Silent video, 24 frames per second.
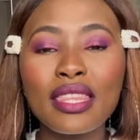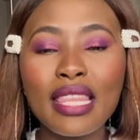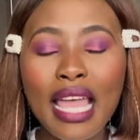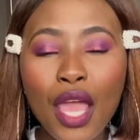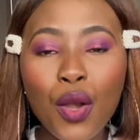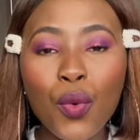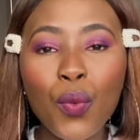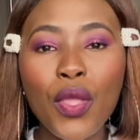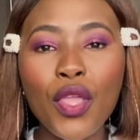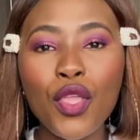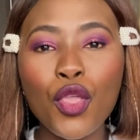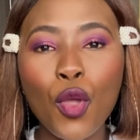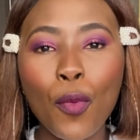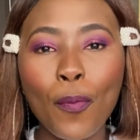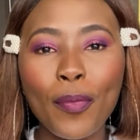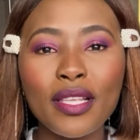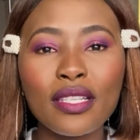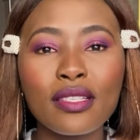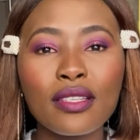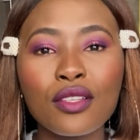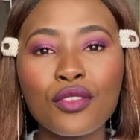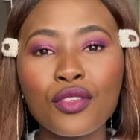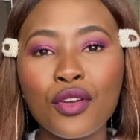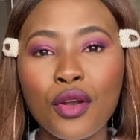that way your
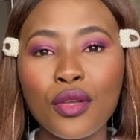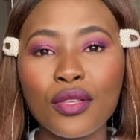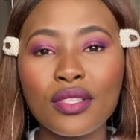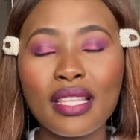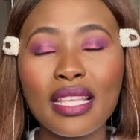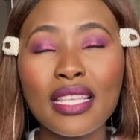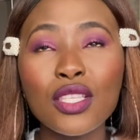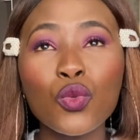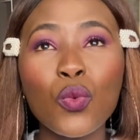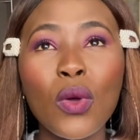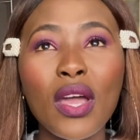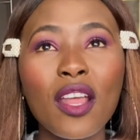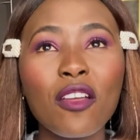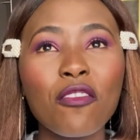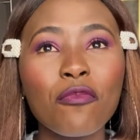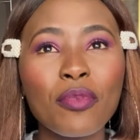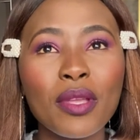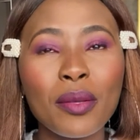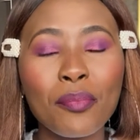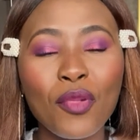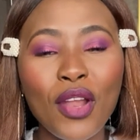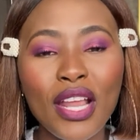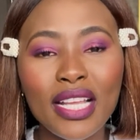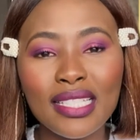business grows. That's what I've
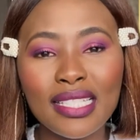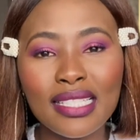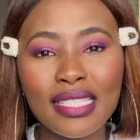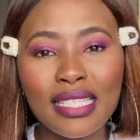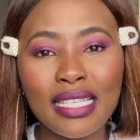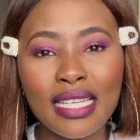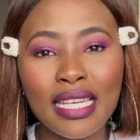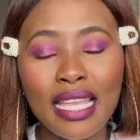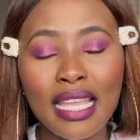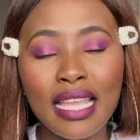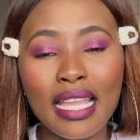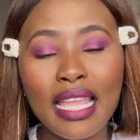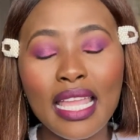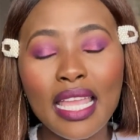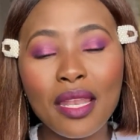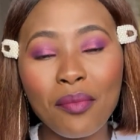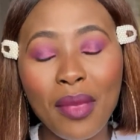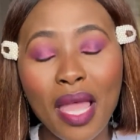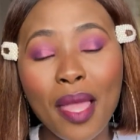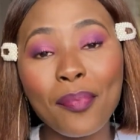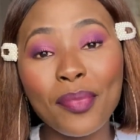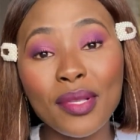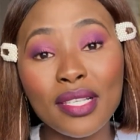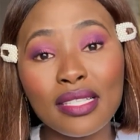been practicing in
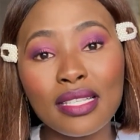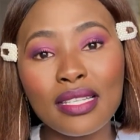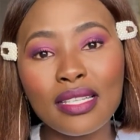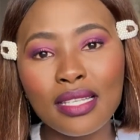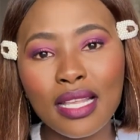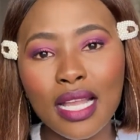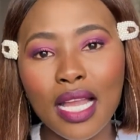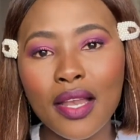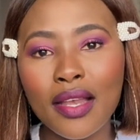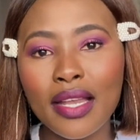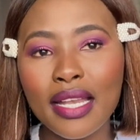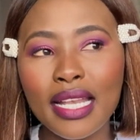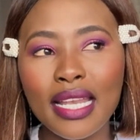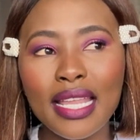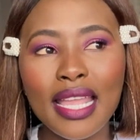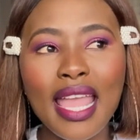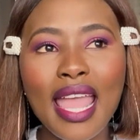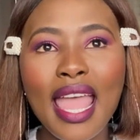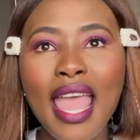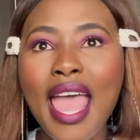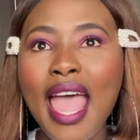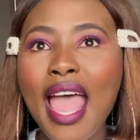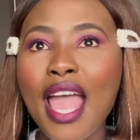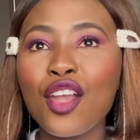my business currently,
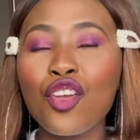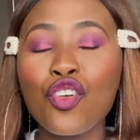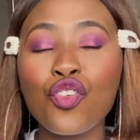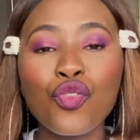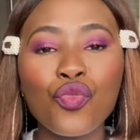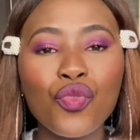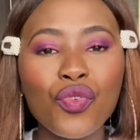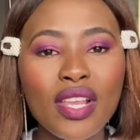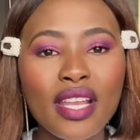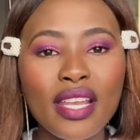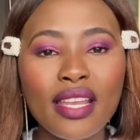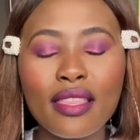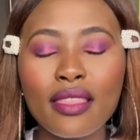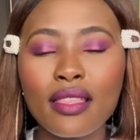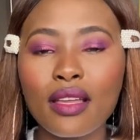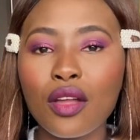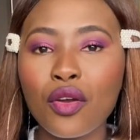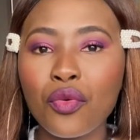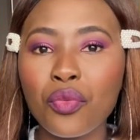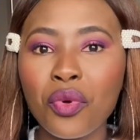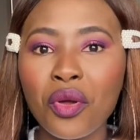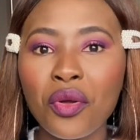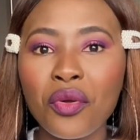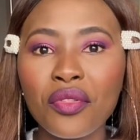and really the
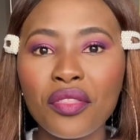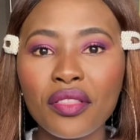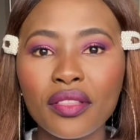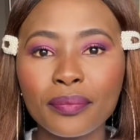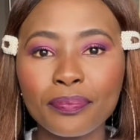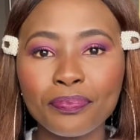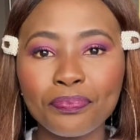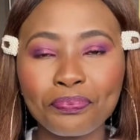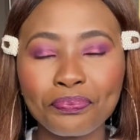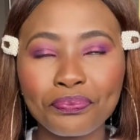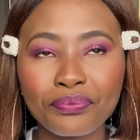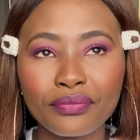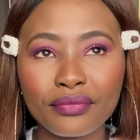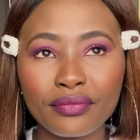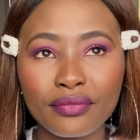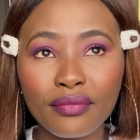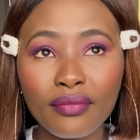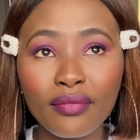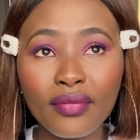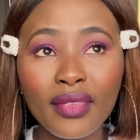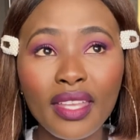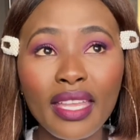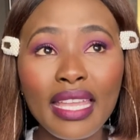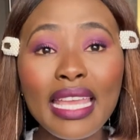growth
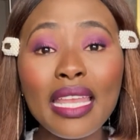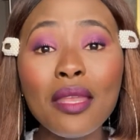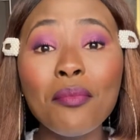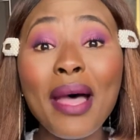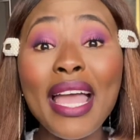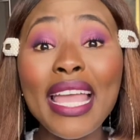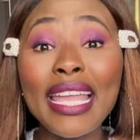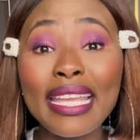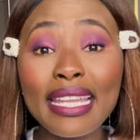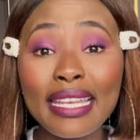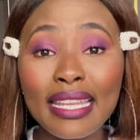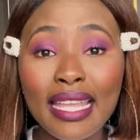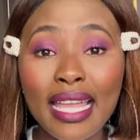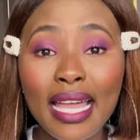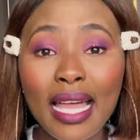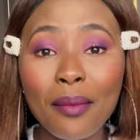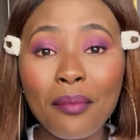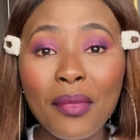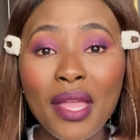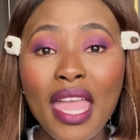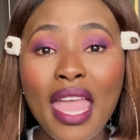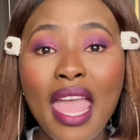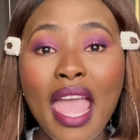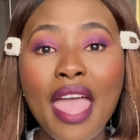in my
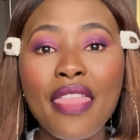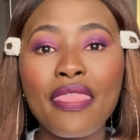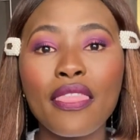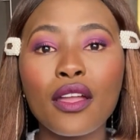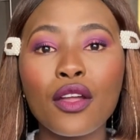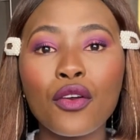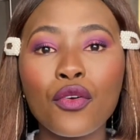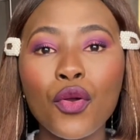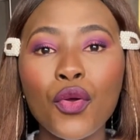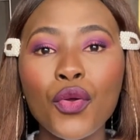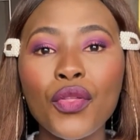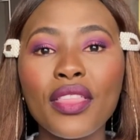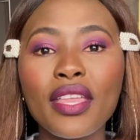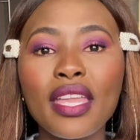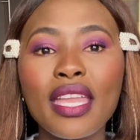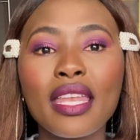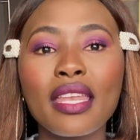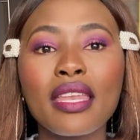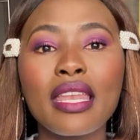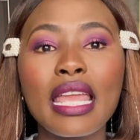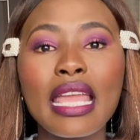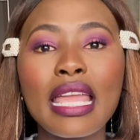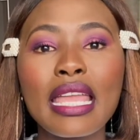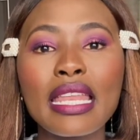income and the growth
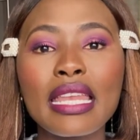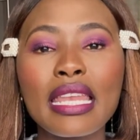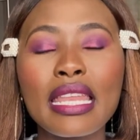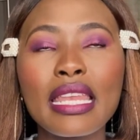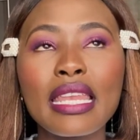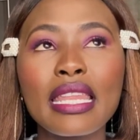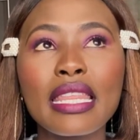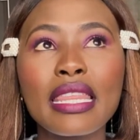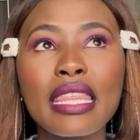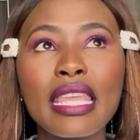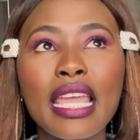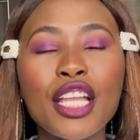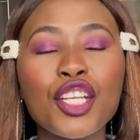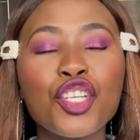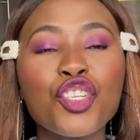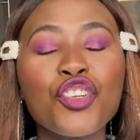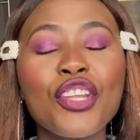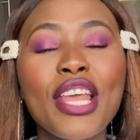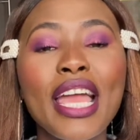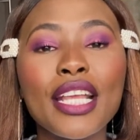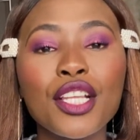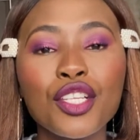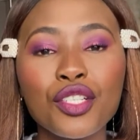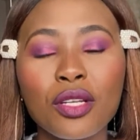in the
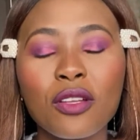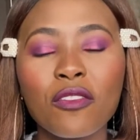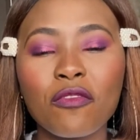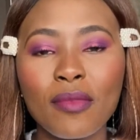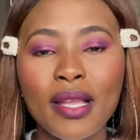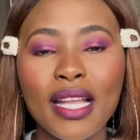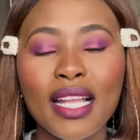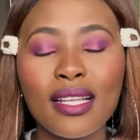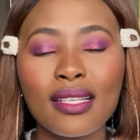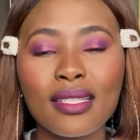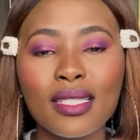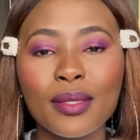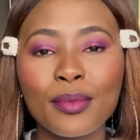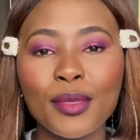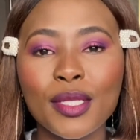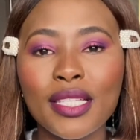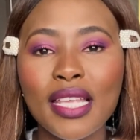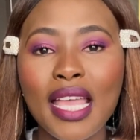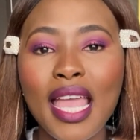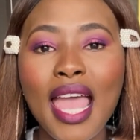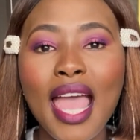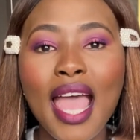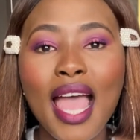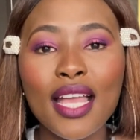attraction of my customers
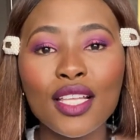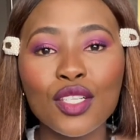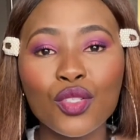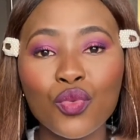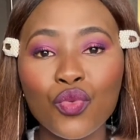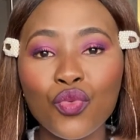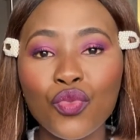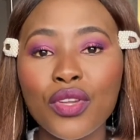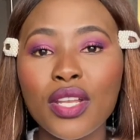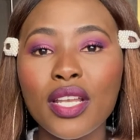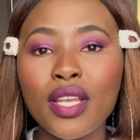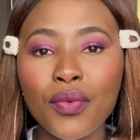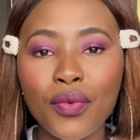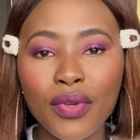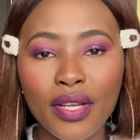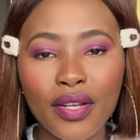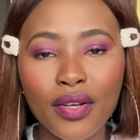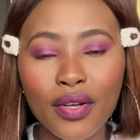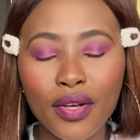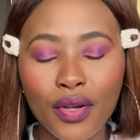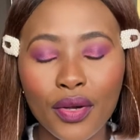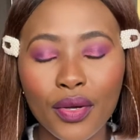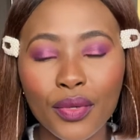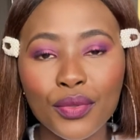has really
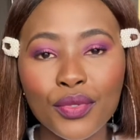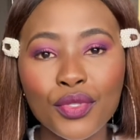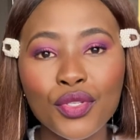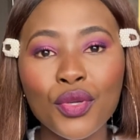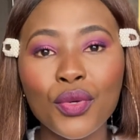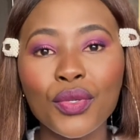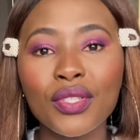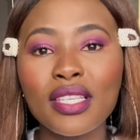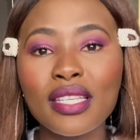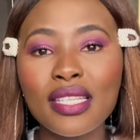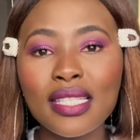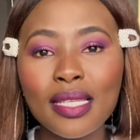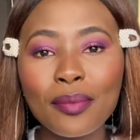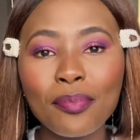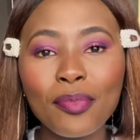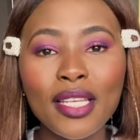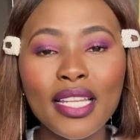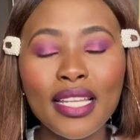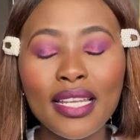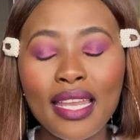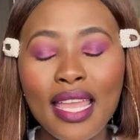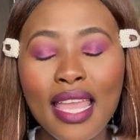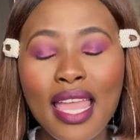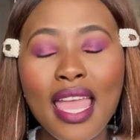grown. So
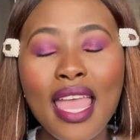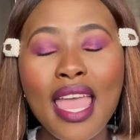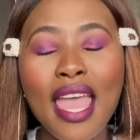discipline